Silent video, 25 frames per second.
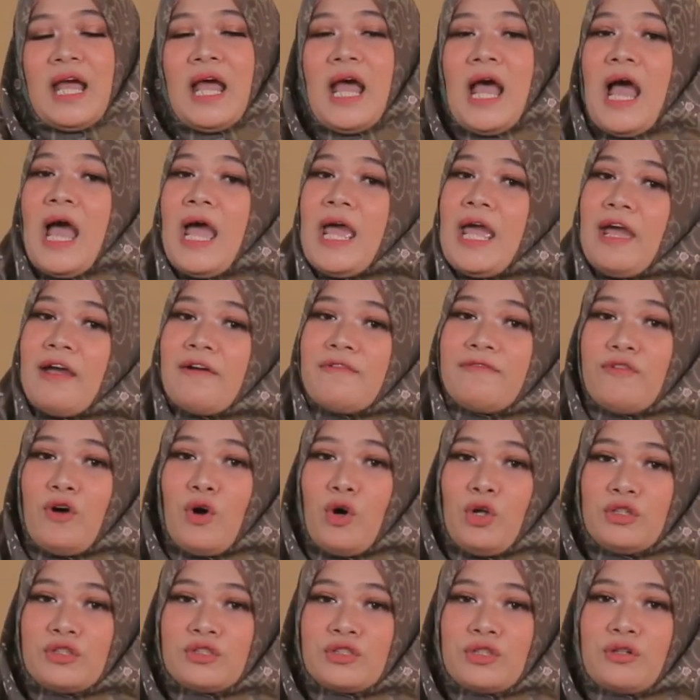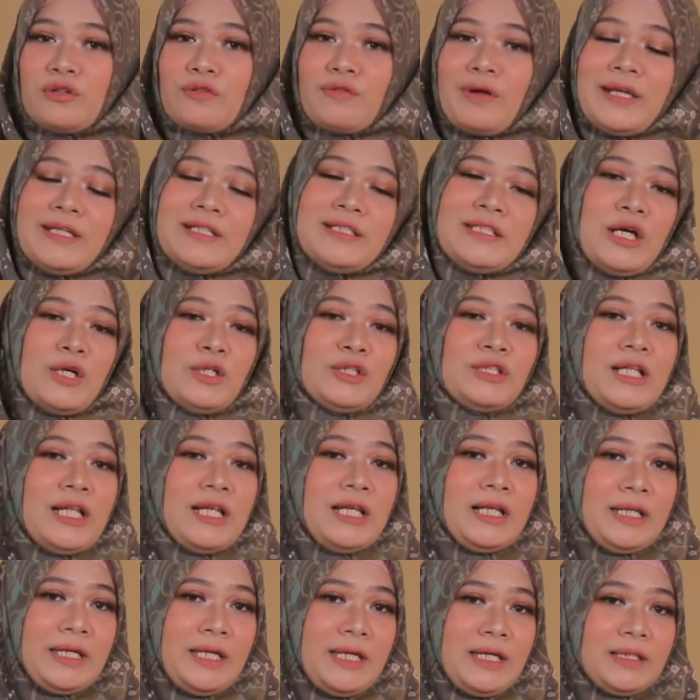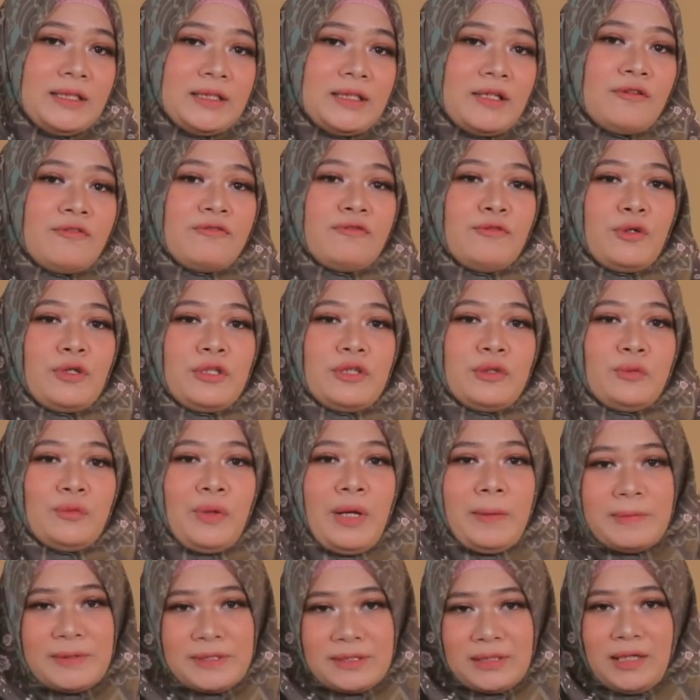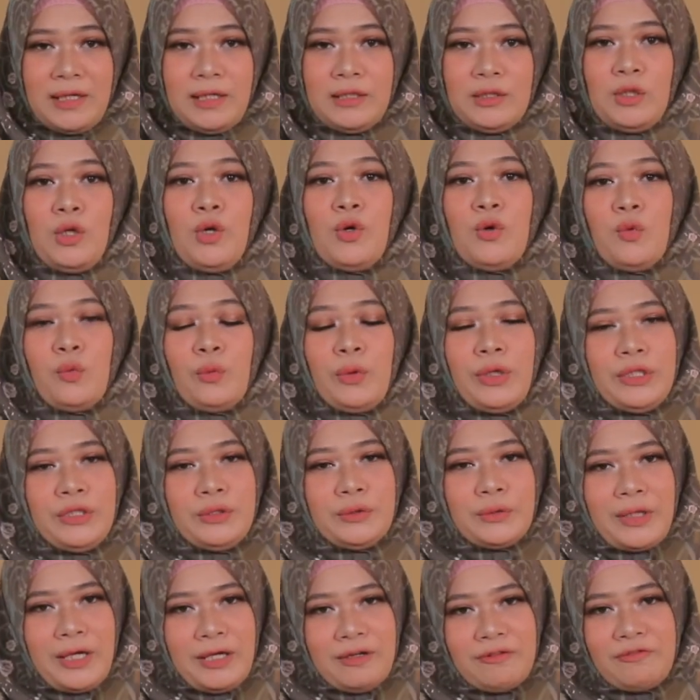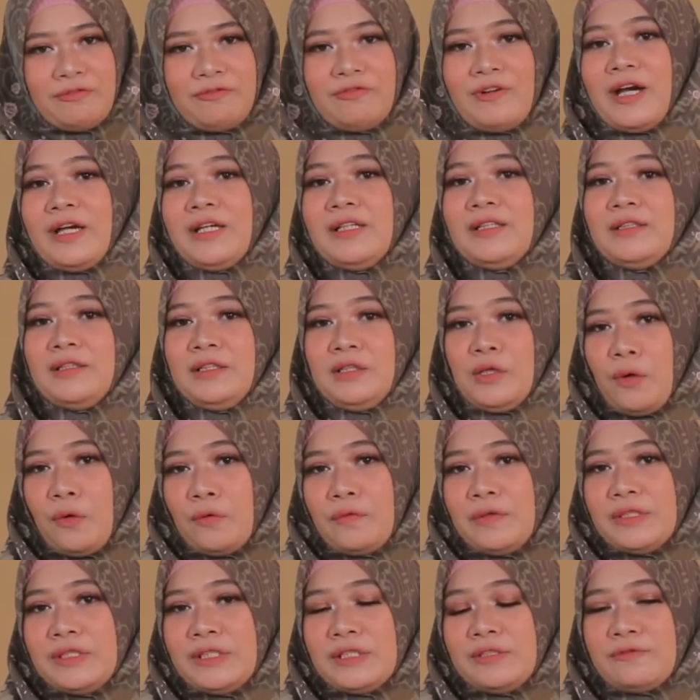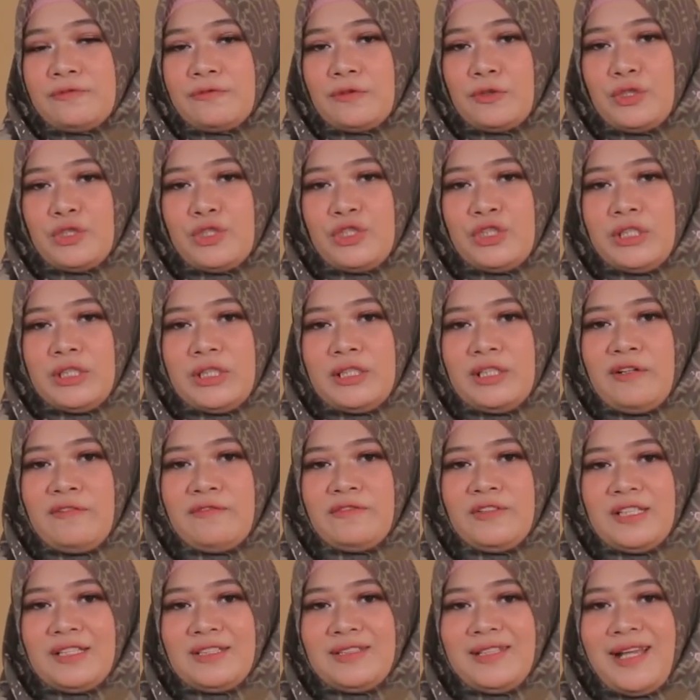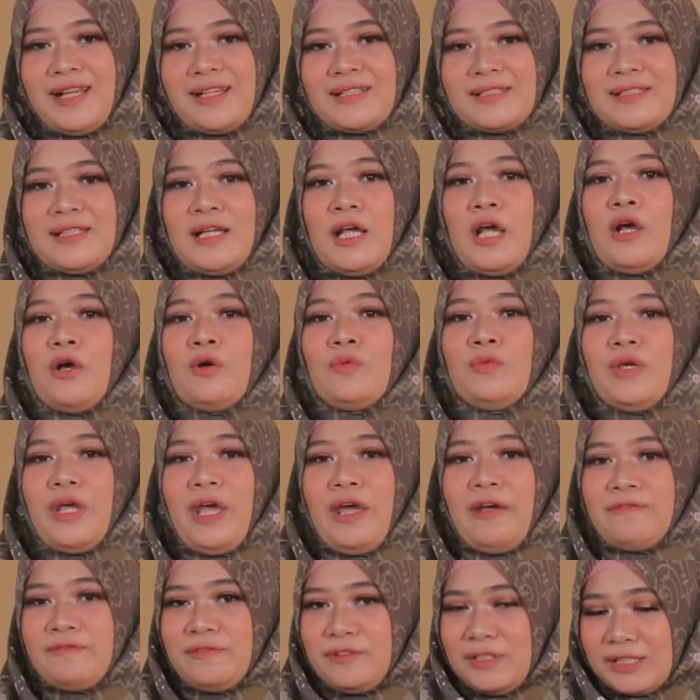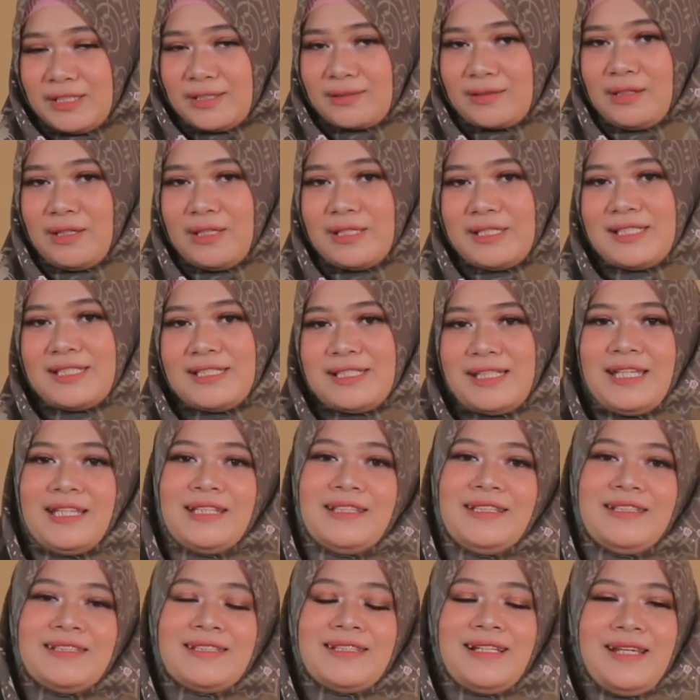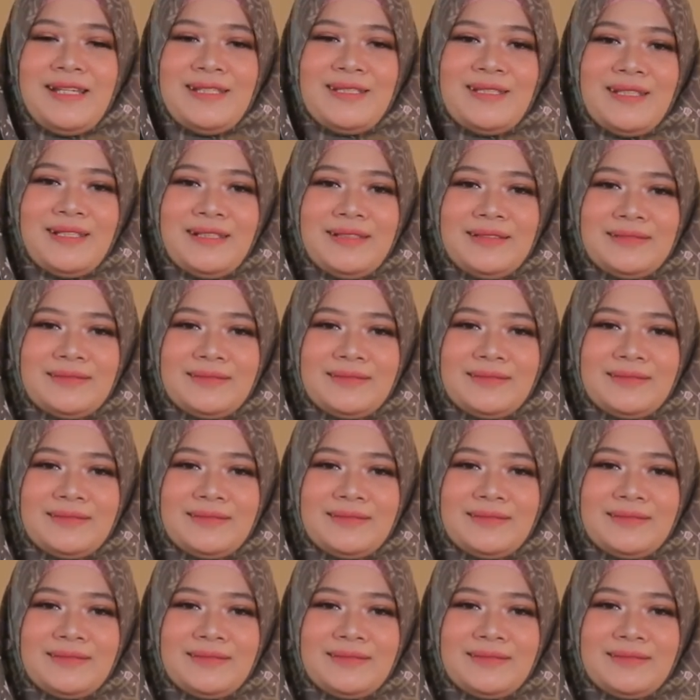I have also written down the link for the website where you can find the original version of the text we have discussed in this lesson.